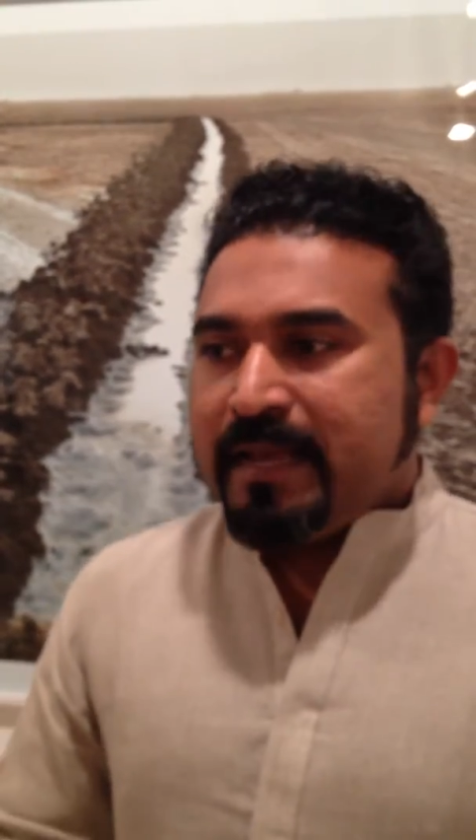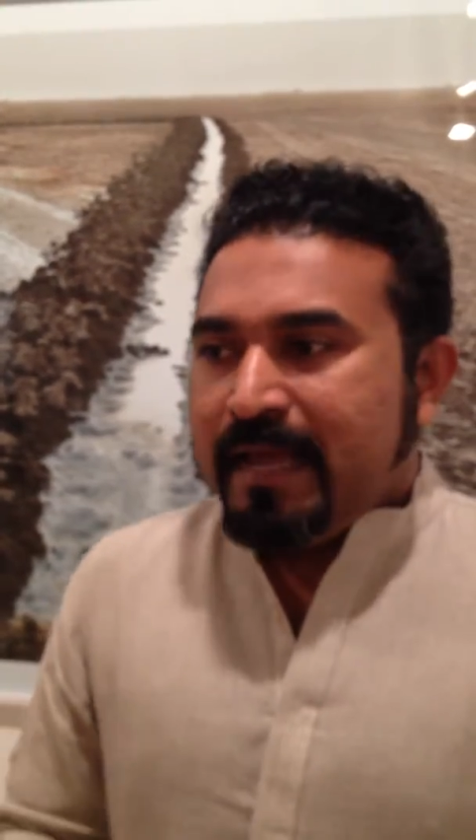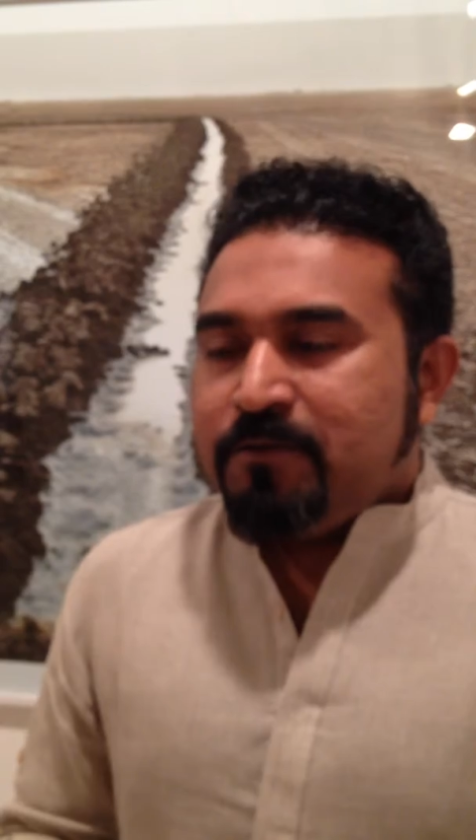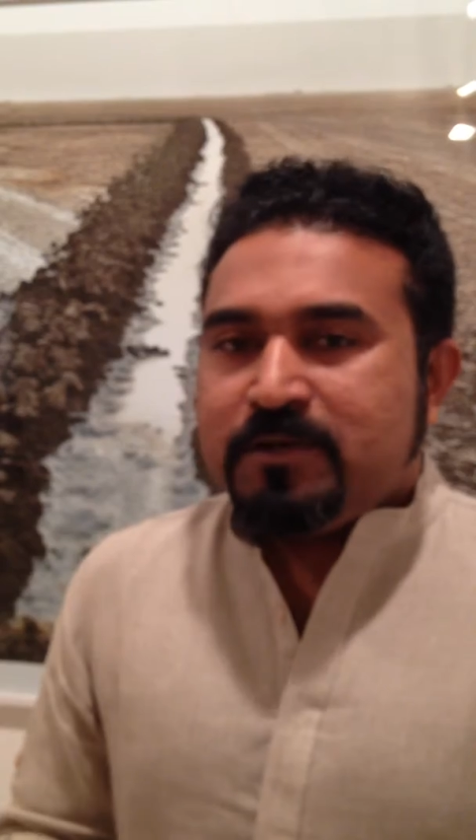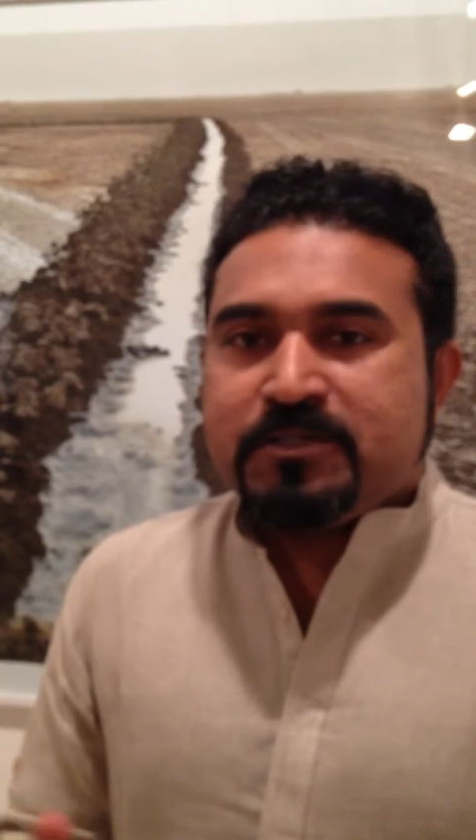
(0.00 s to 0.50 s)

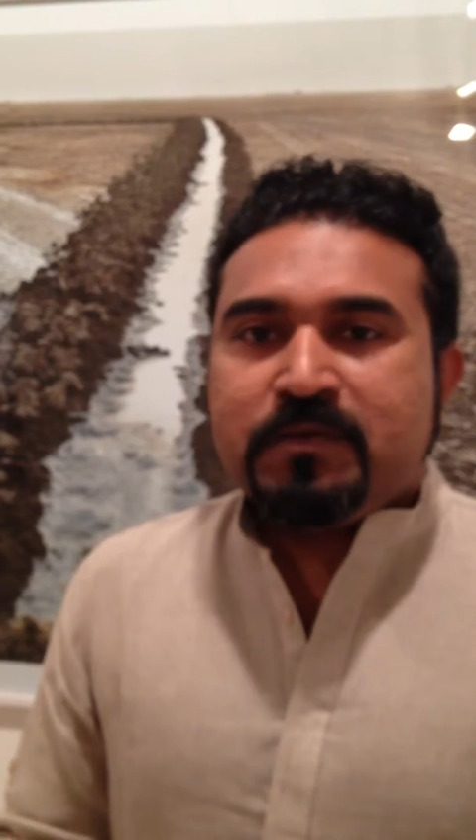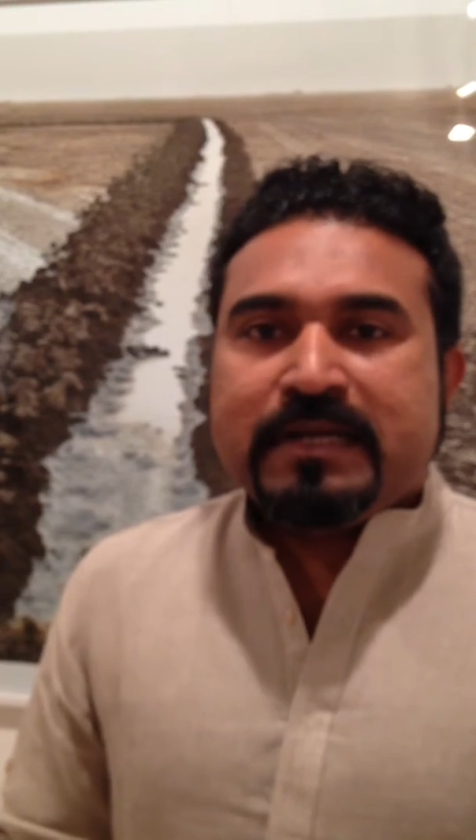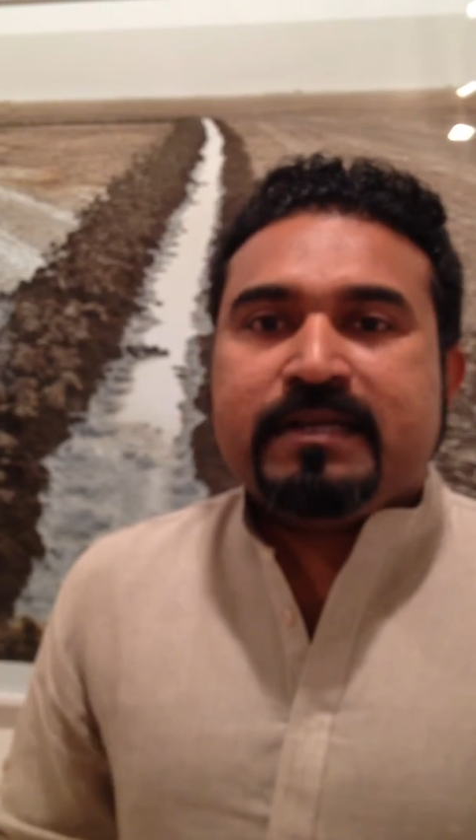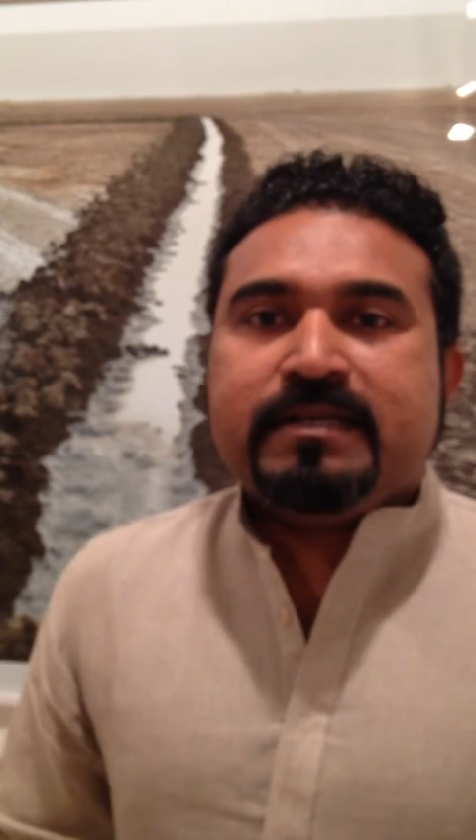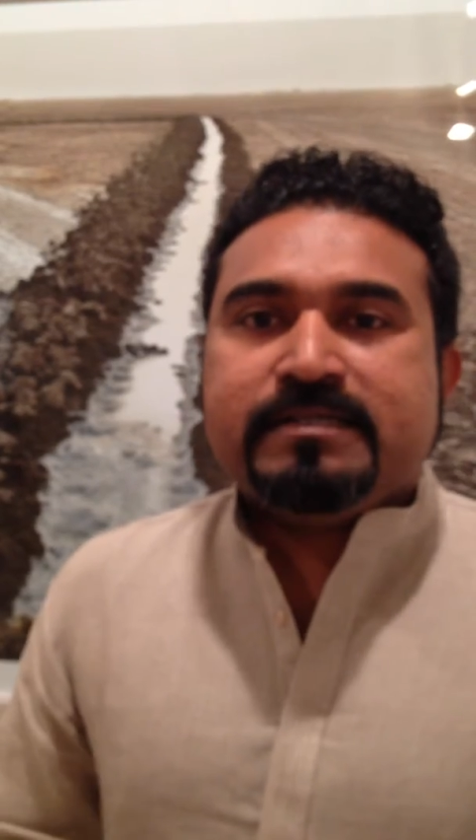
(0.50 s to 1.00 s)
I also
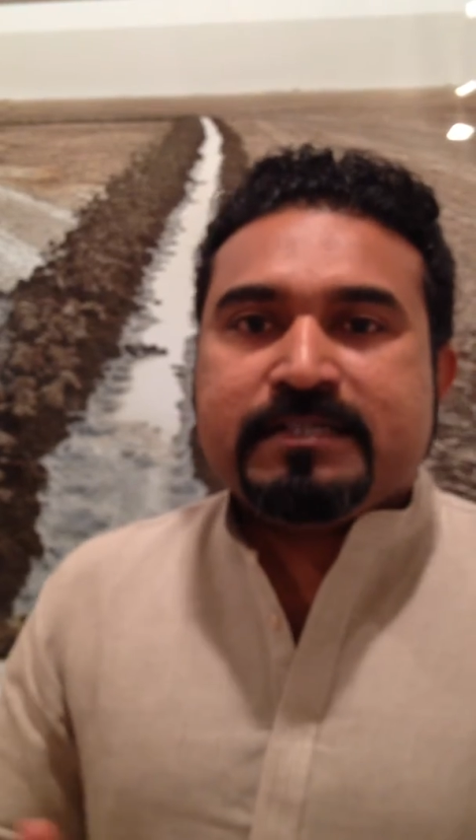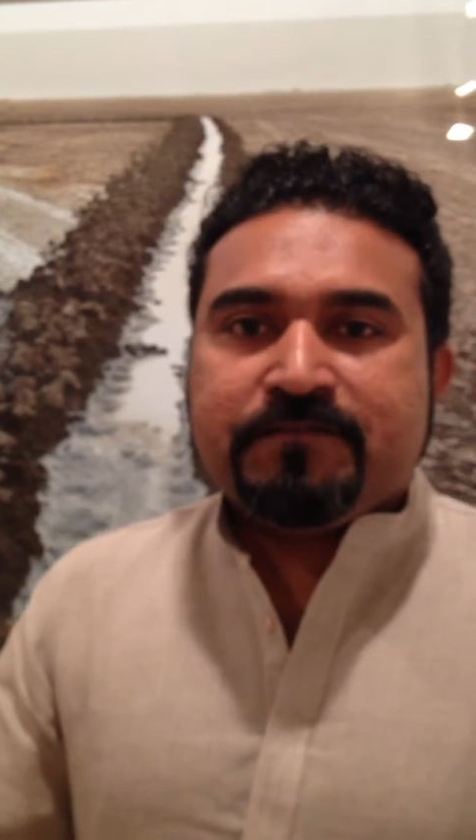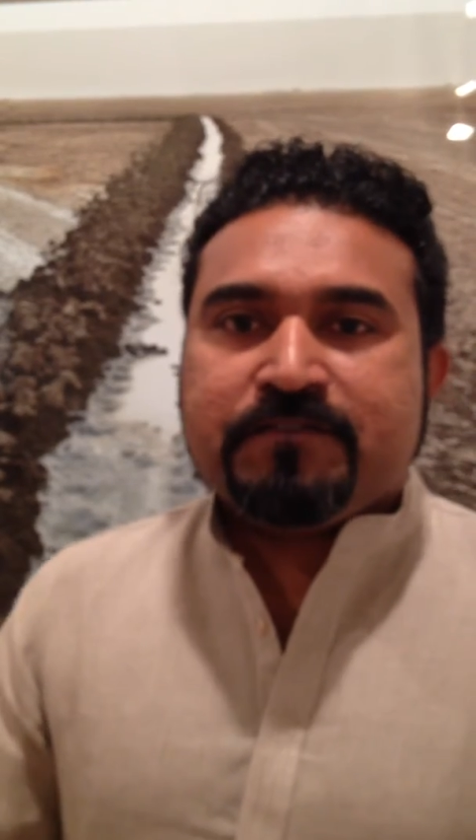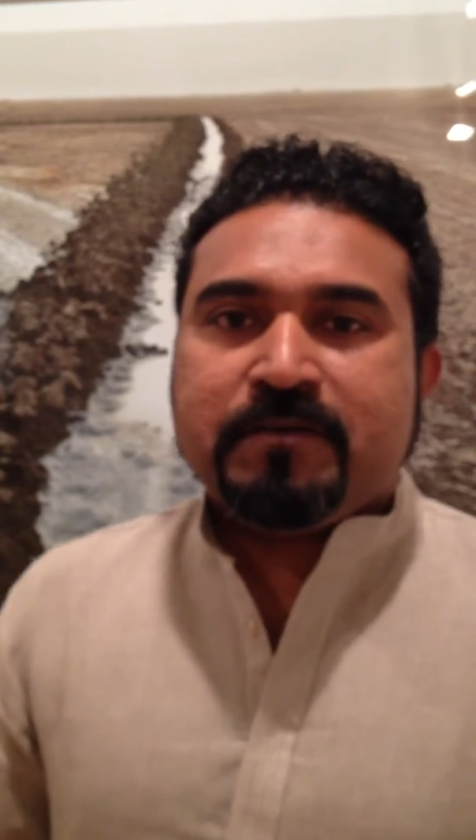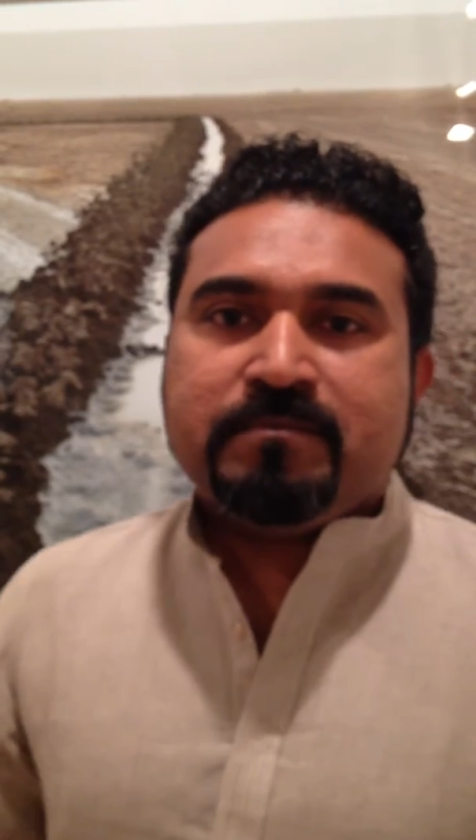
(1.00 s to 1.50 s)
wanted to
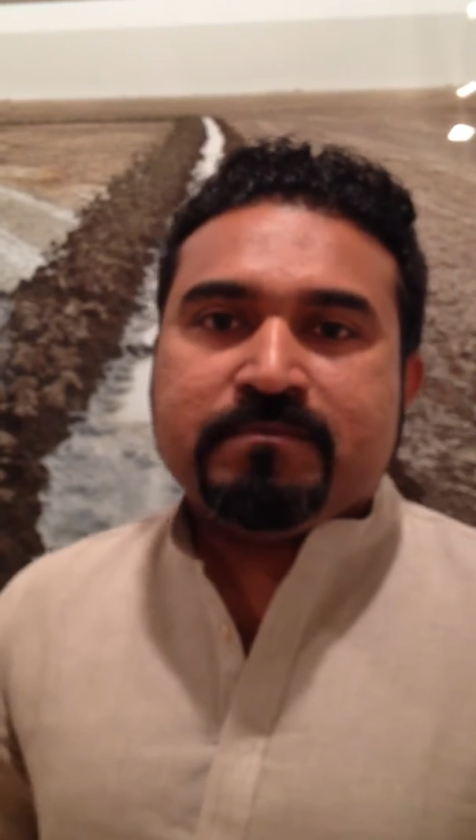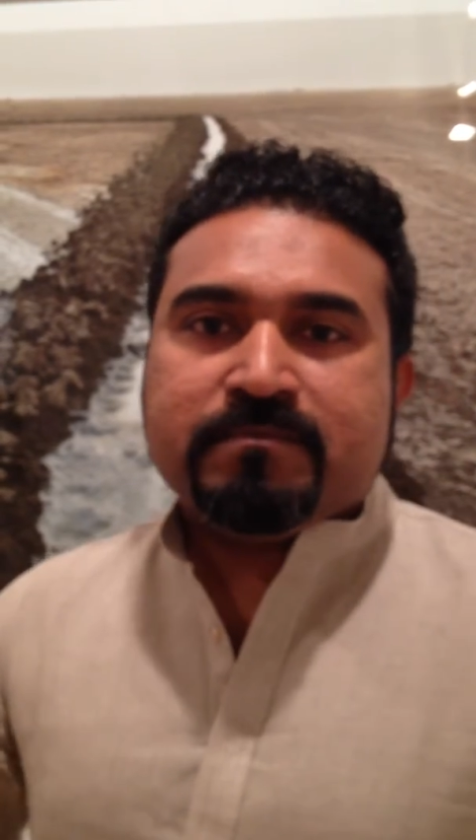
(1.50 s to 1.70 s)
shift from